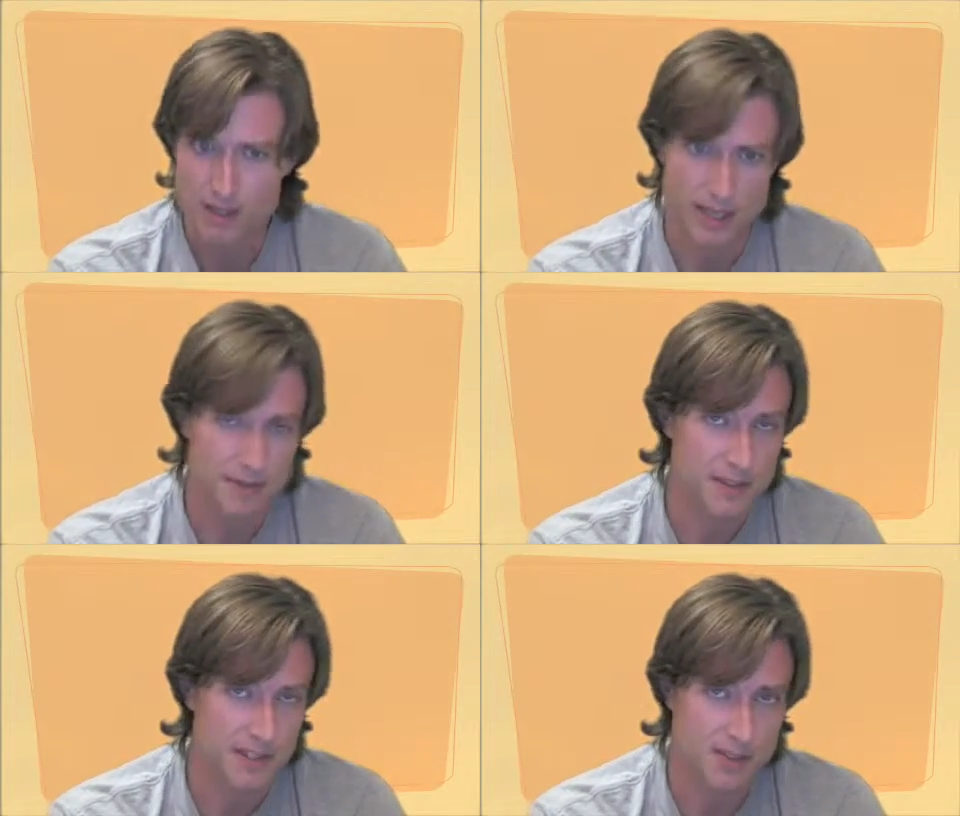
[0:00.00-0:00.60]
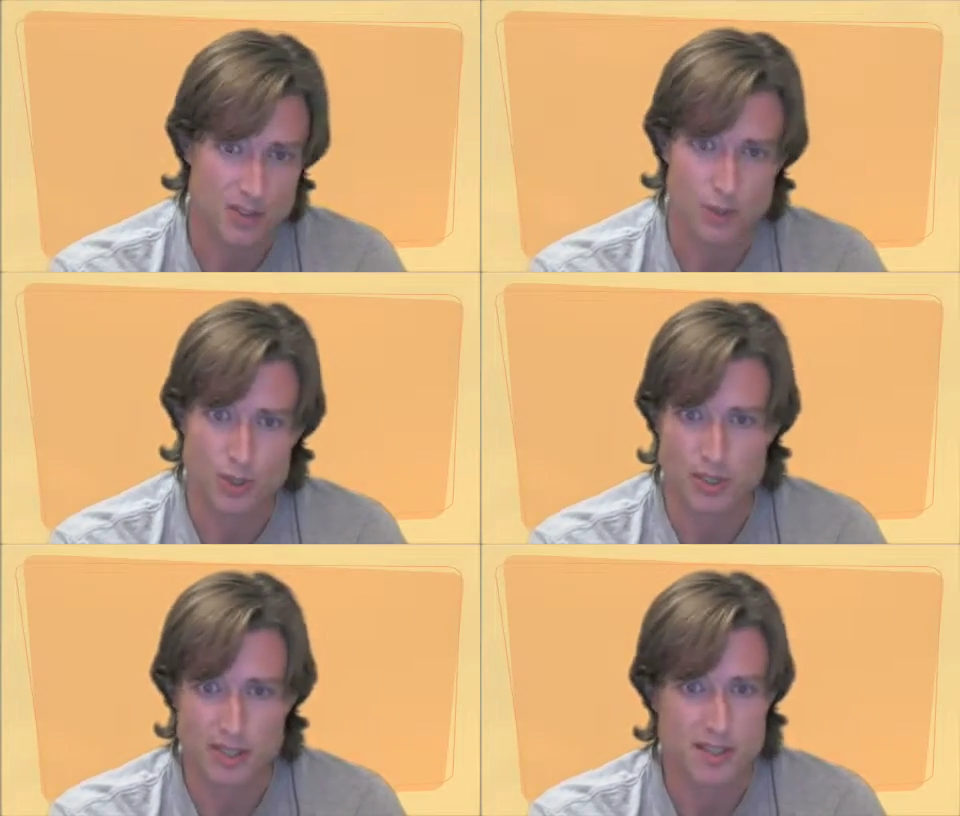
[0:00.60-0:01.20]
Leftists,
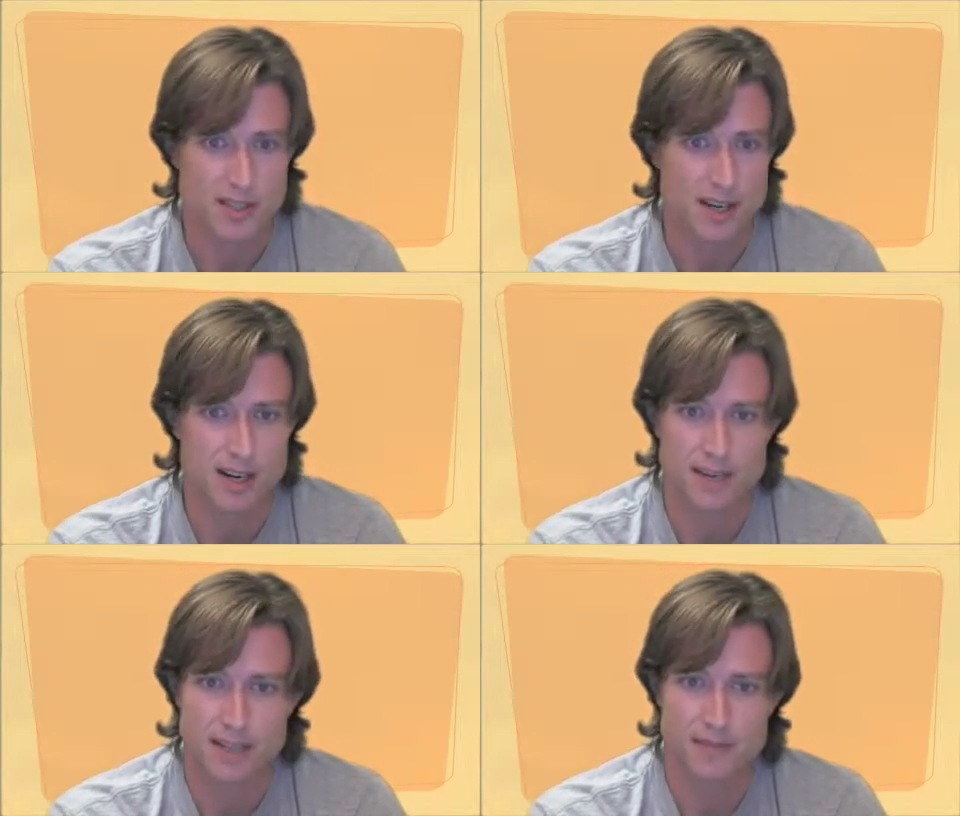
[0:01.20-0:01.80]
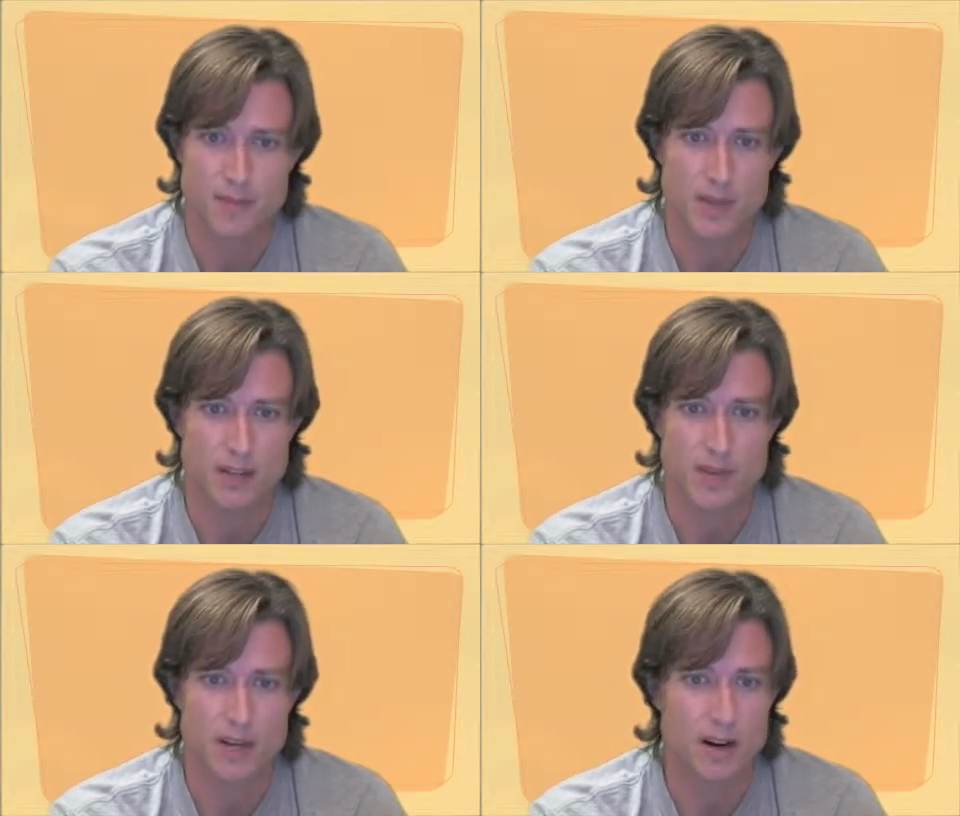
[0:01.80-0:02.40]
socialists,
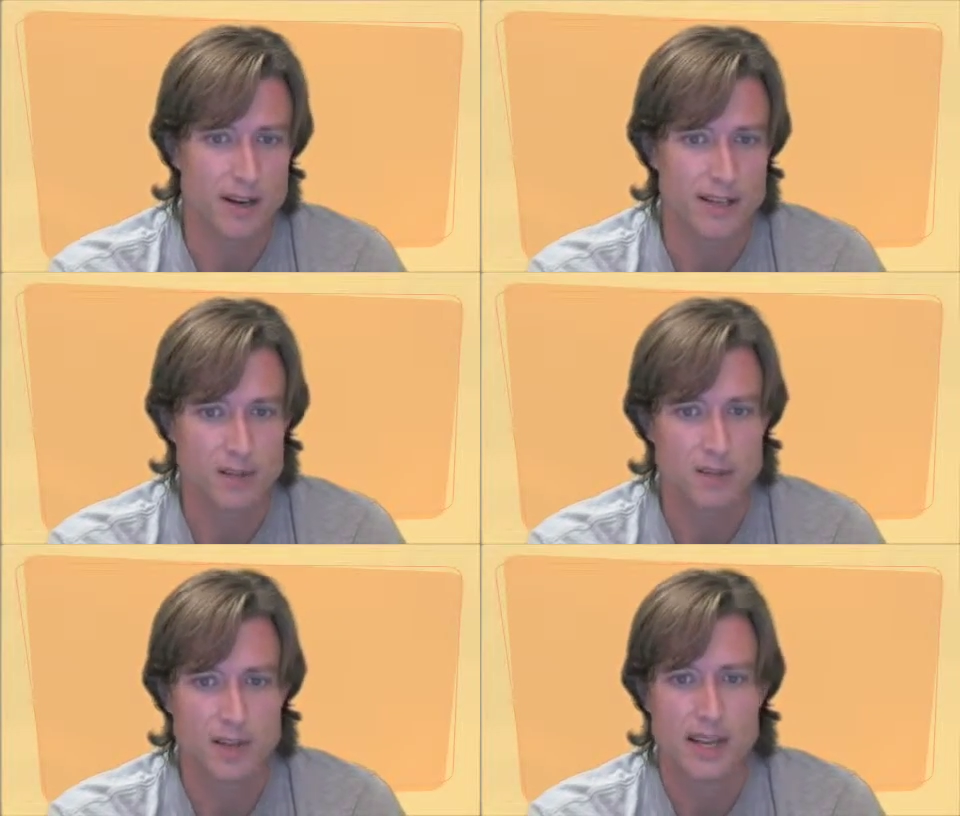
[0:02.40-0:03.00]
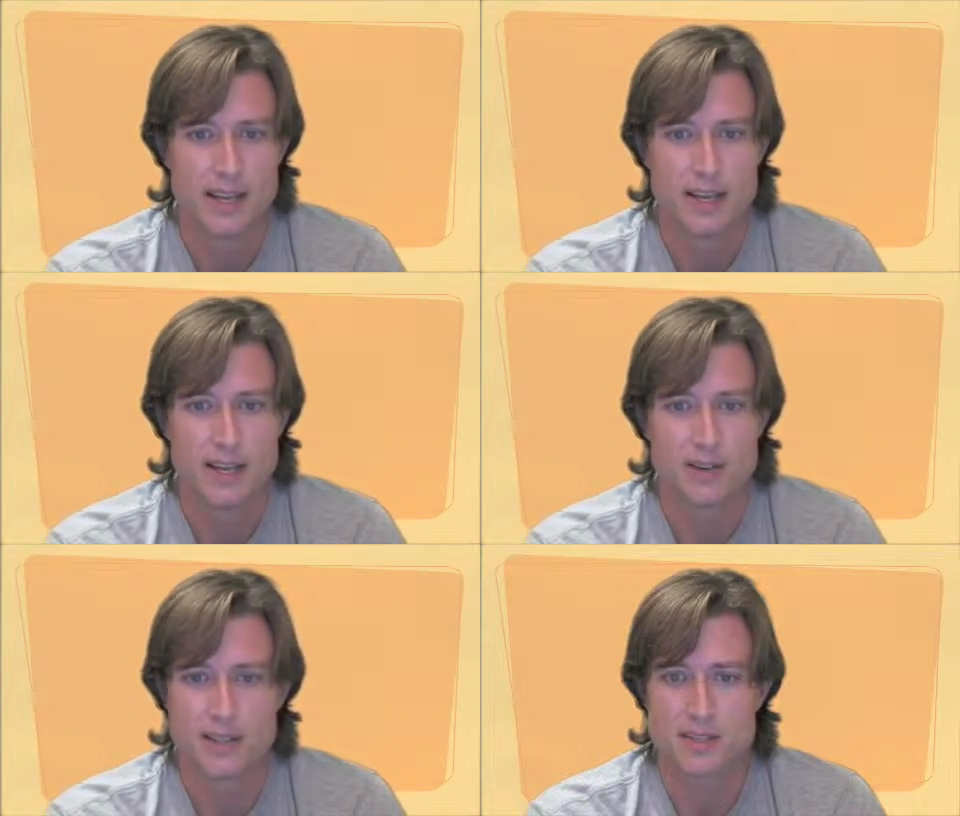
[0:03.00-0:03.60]
they argue
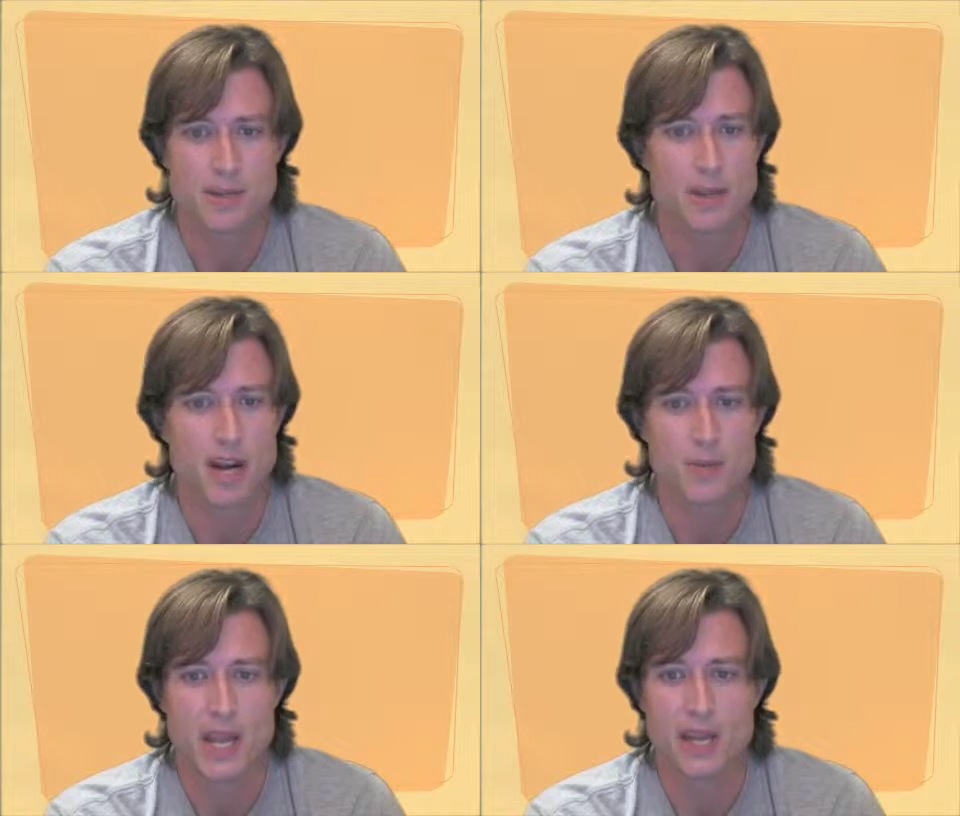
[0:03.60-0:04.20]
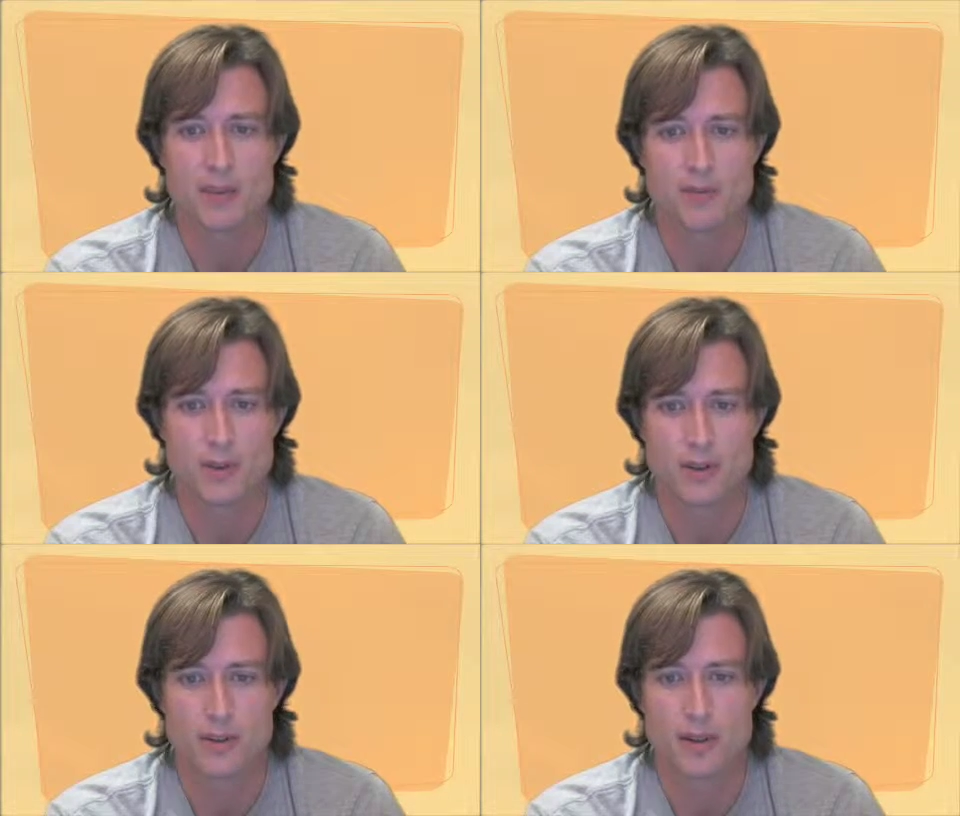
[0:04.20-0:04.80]
here that somehow paying
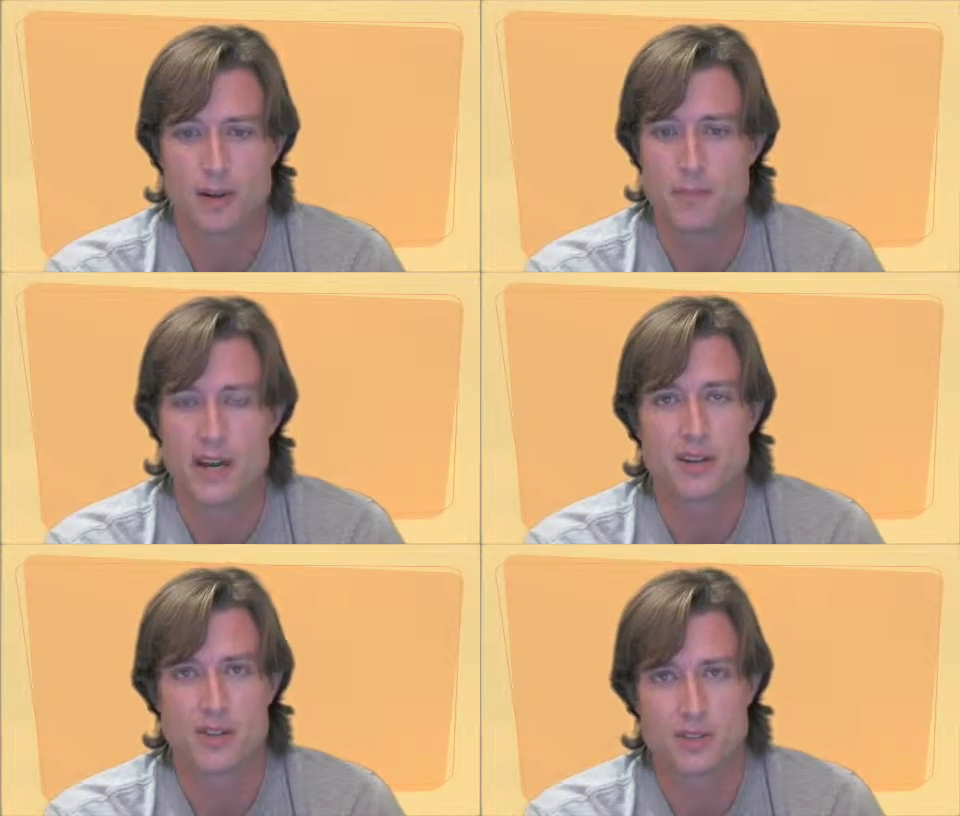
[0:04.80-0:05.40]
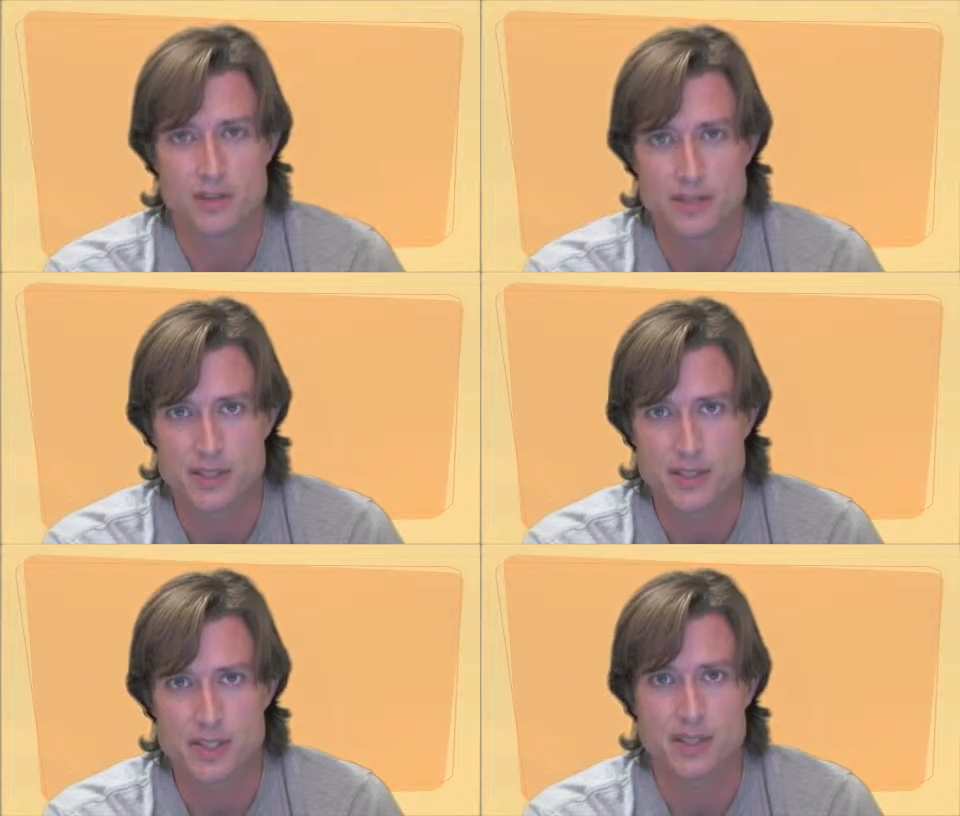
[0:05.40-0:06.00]
for a better
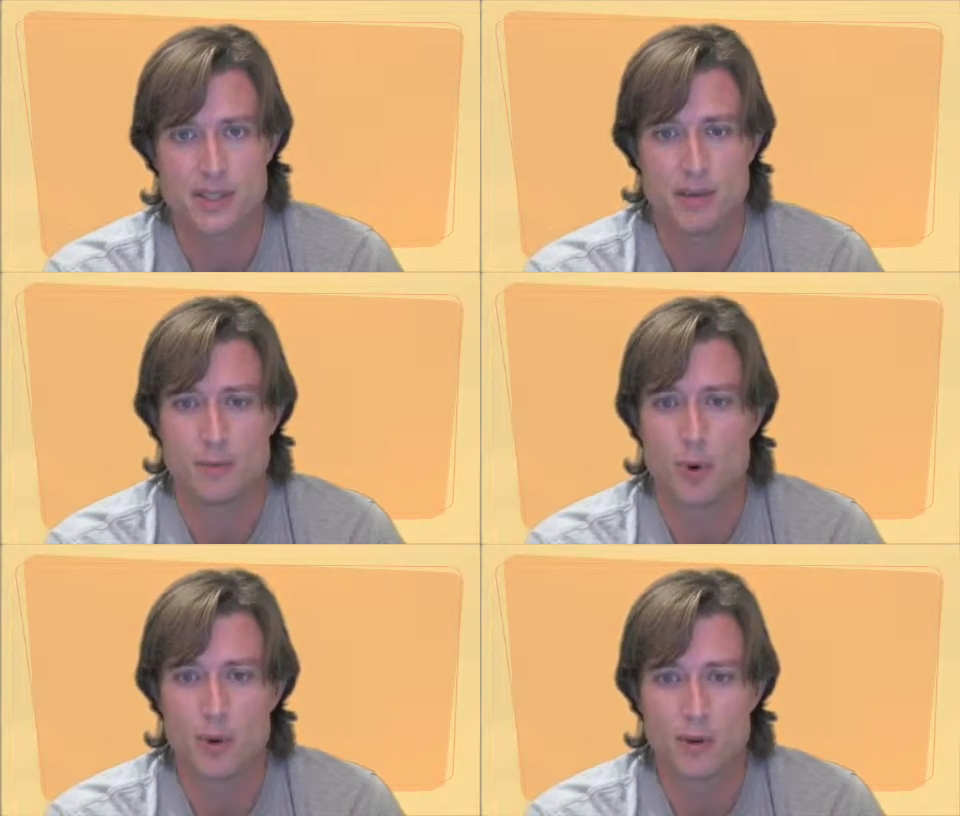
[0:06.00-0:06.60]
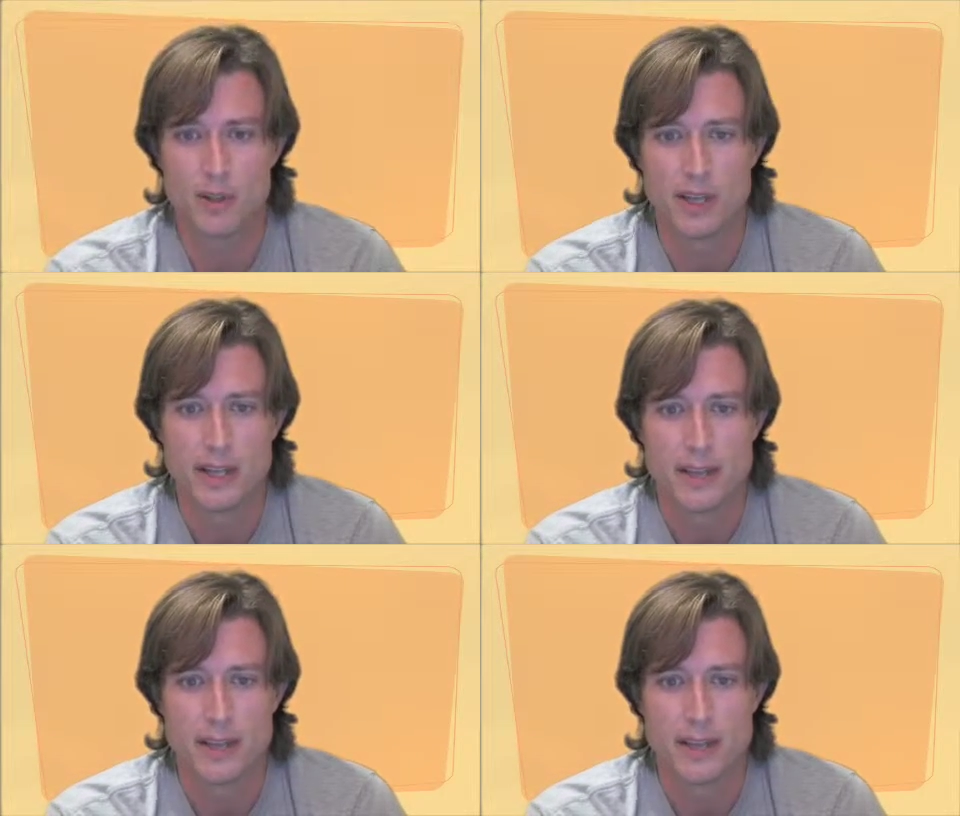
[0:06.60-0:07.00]
service is immoral,